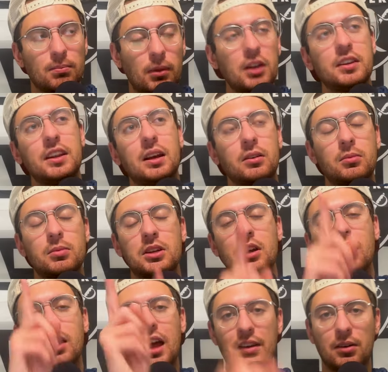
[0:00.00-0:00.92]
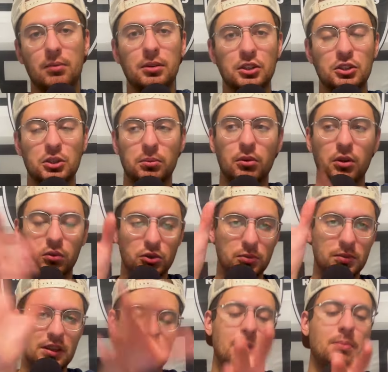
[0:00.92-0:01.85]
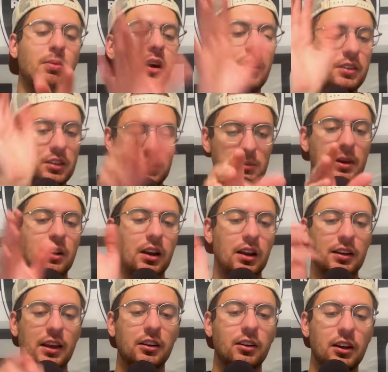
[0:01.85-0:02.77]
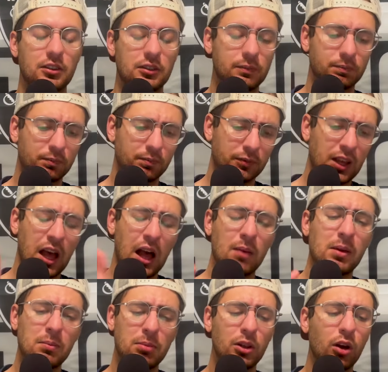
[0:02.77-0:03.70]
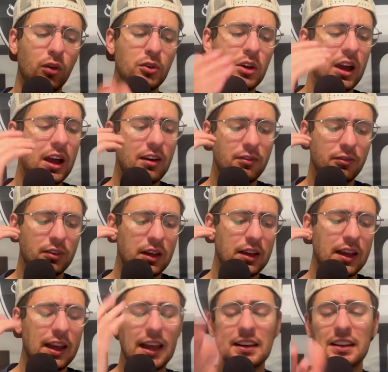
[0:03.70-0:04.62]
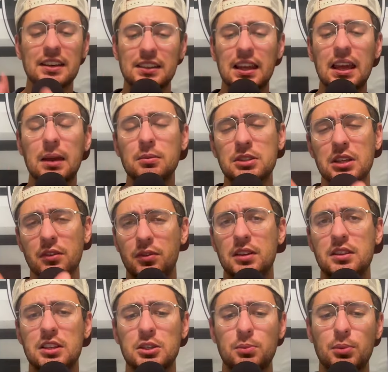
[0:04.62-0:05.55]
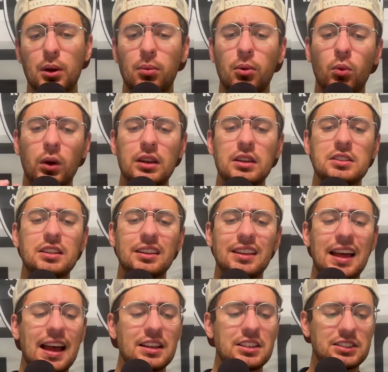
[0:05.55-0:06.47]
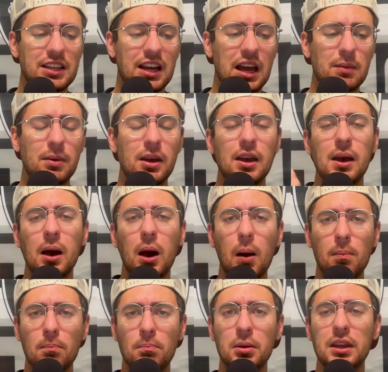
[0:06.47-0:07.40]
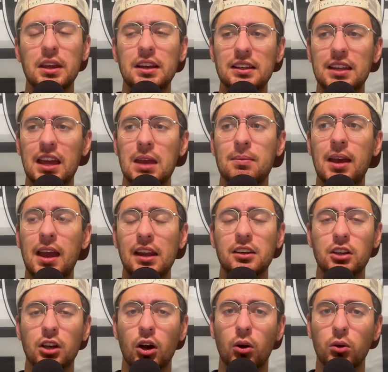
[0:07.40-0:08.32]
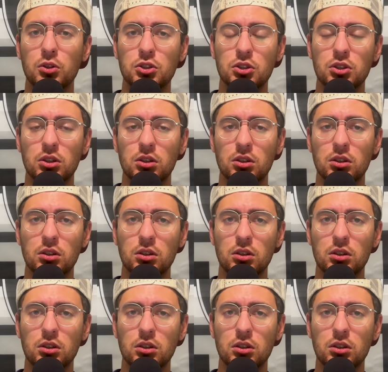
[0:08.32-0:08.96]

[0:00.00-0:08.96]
Monday I'm going to be live on Bleacher Report, which will be that pod. Doesn't matter. I digress. Comment below if you have any names that fit this bill. But when is the last time a big-name head coach